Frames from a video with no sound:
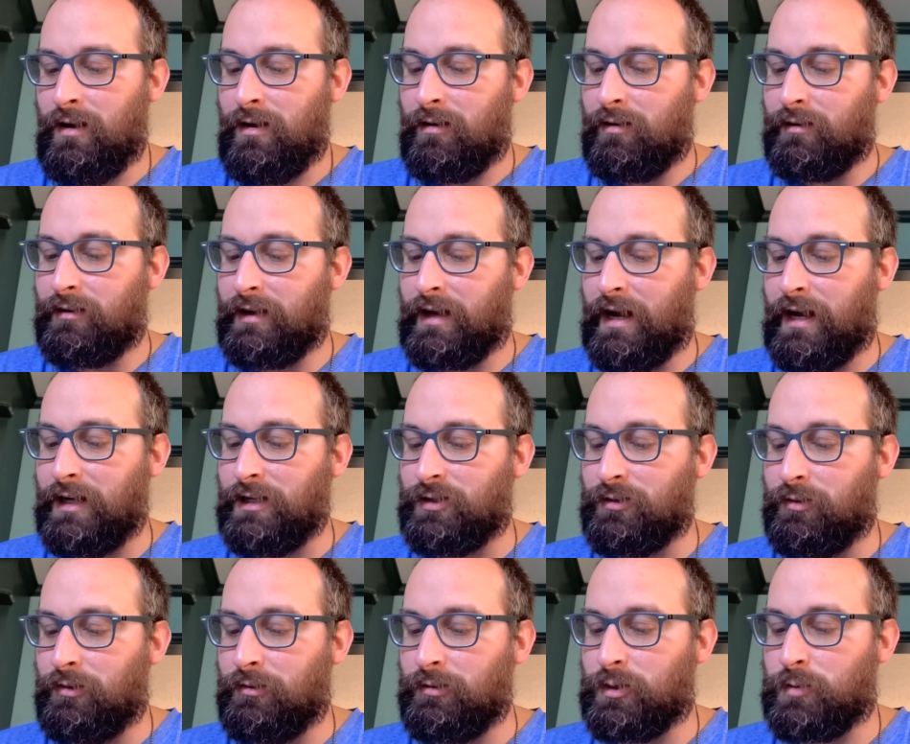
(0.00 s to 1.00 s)
When the angel
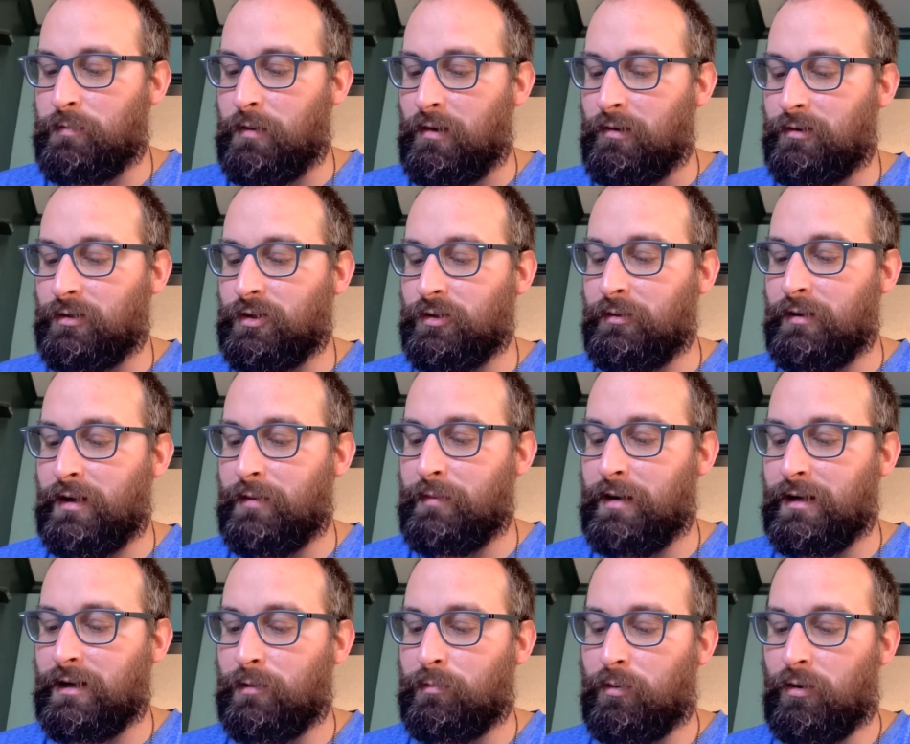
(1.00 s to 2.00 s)
who spoke to him
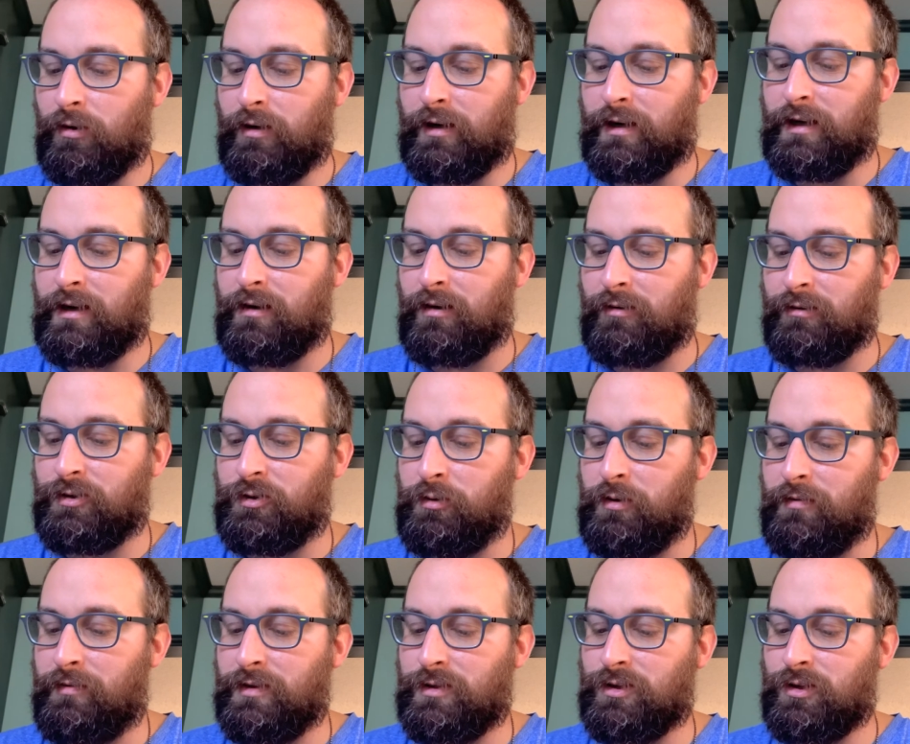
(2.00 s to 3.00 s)
had departed, he called 2
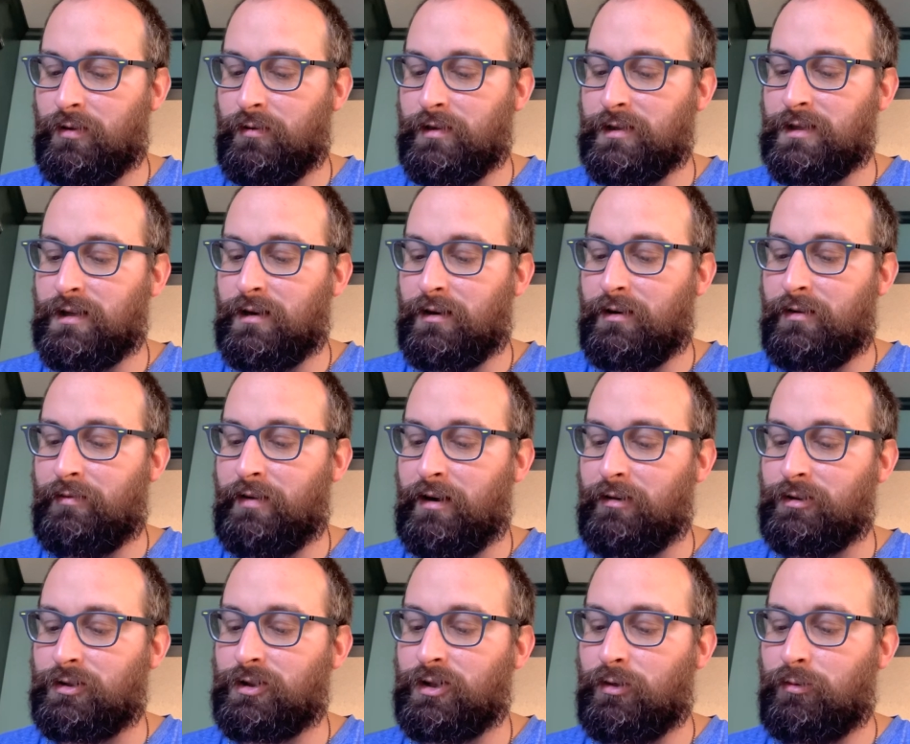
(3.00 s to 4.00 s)
of his servants and a
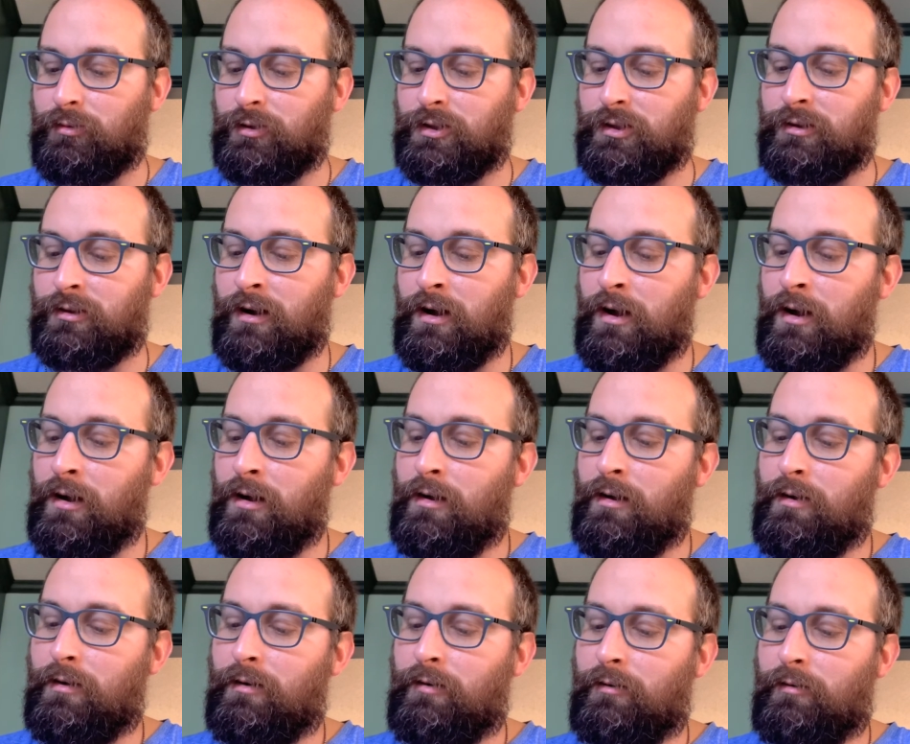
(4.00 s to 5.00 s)
devout soldier
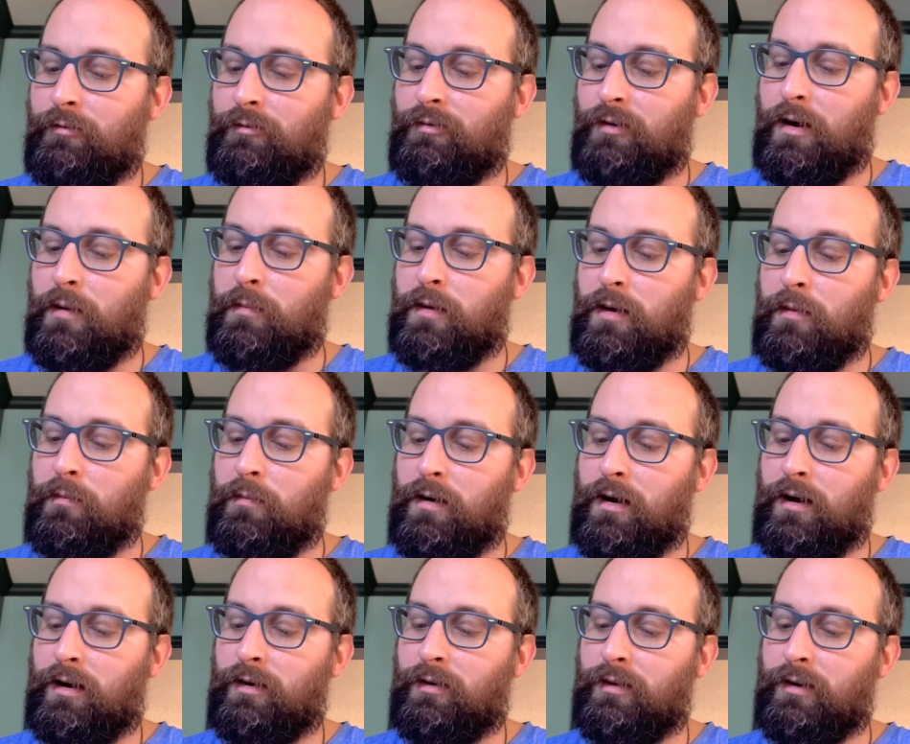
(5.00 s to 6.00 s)
from
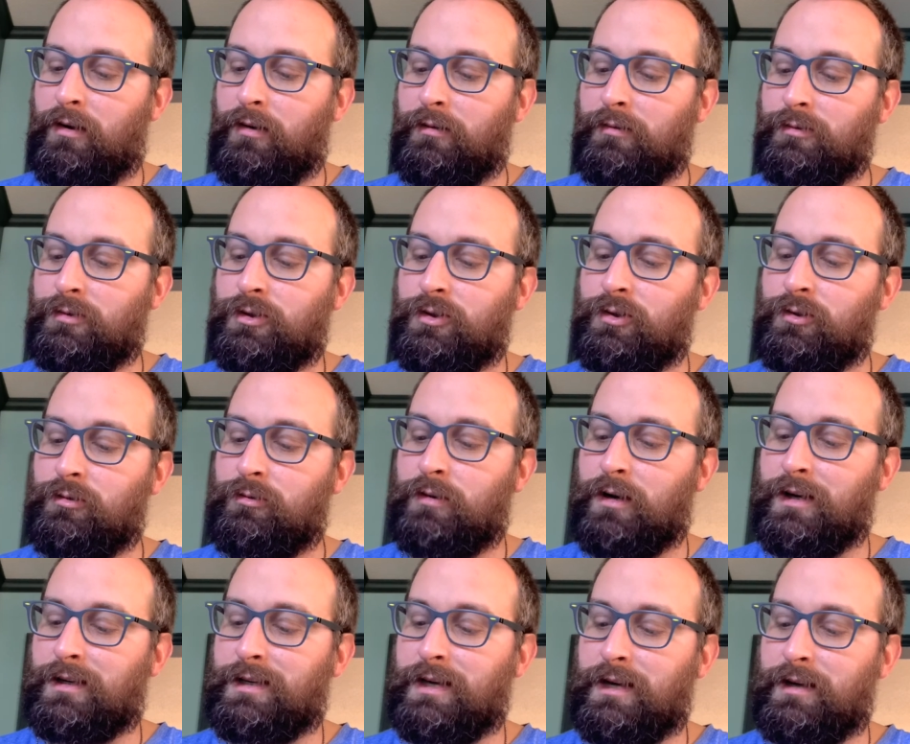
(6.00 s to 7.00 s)
among those who
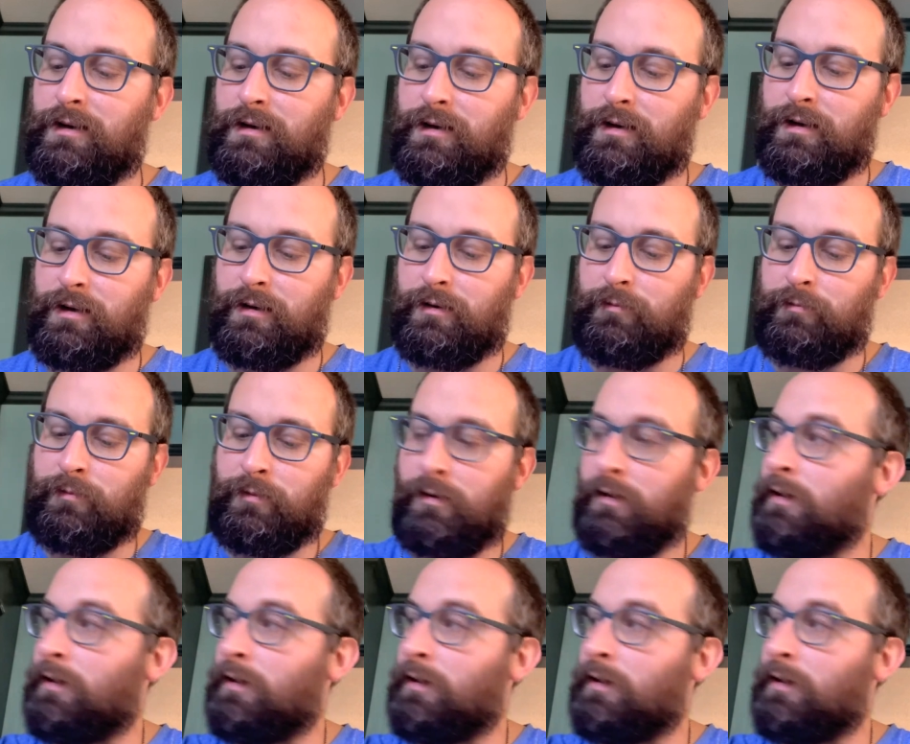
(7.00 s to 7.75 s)
attended him.